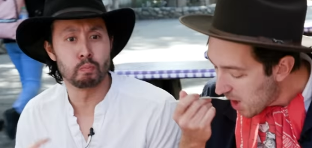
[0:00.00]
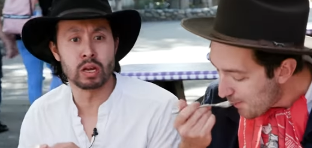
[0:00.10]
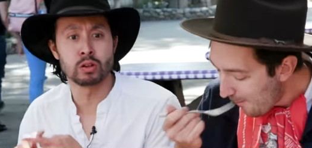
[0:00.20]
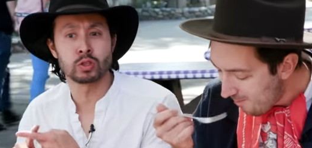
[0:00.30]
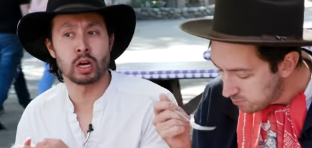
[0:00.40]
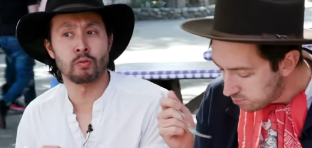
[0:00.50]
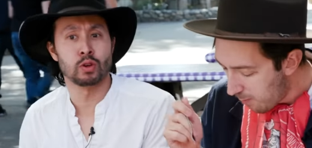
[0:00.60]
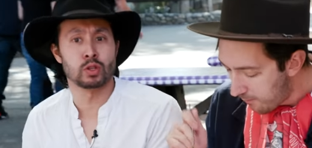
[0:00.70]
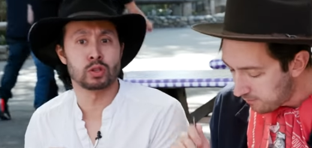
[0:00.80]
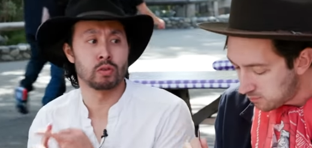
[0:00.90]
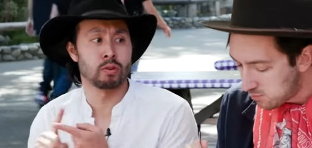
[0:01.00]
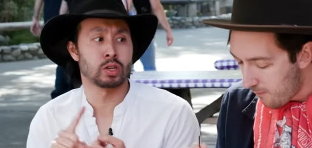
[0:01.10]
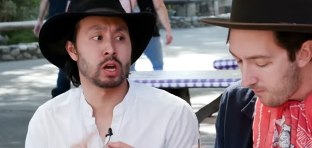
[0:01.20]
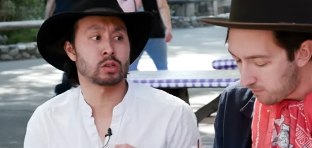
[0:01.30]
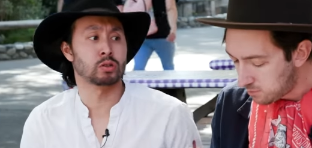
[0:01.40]
Speaker 1: bean softness is a different
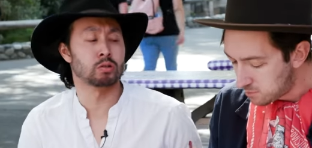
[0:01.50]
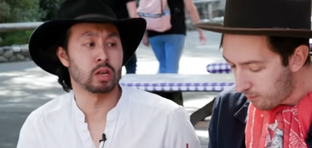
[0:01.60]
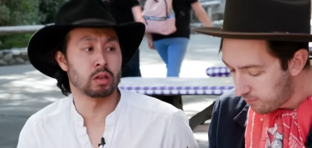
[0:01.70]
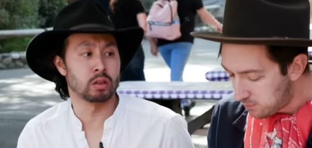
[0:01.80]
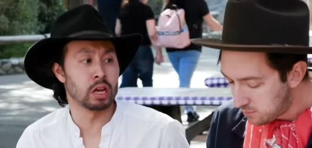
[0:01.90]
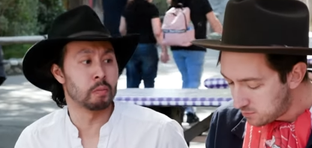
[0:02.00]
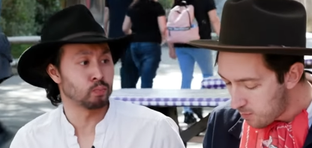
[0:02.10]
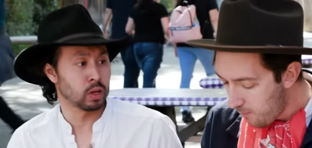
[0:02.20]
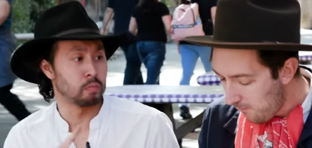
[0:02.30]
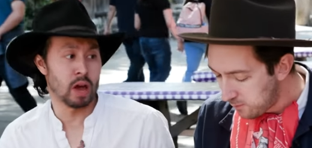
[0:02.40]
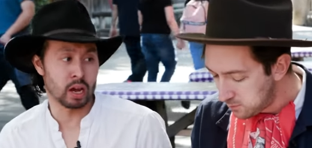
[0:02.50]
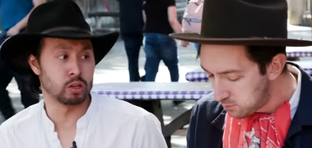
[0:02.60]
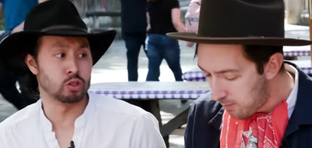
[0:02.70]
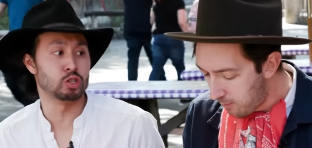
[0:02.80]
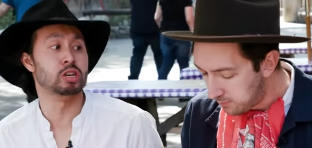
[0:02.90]
texture than the mac
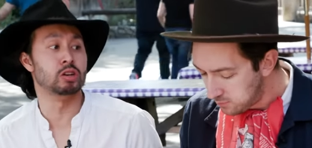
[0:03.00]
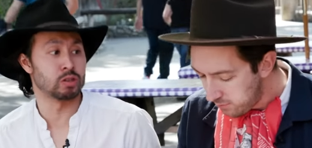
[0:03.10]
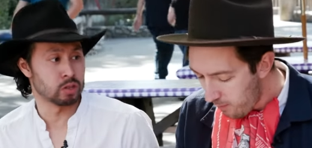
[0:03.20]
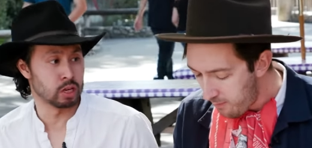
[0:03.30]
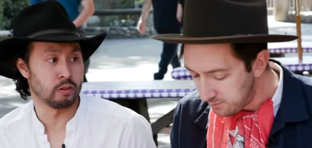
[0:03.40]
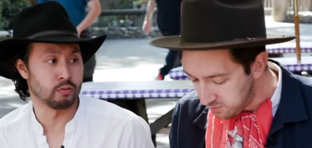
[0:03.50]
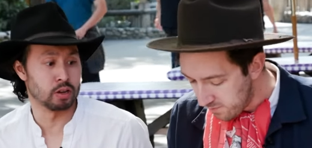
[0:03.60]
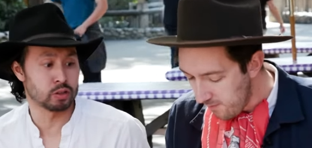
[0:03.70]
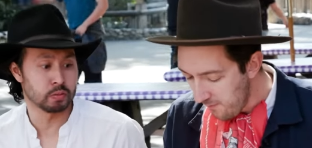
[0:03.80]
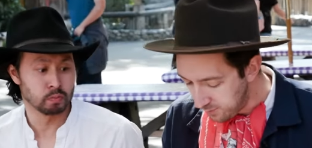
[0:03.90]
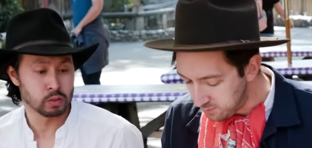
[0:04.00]
and cheese softness.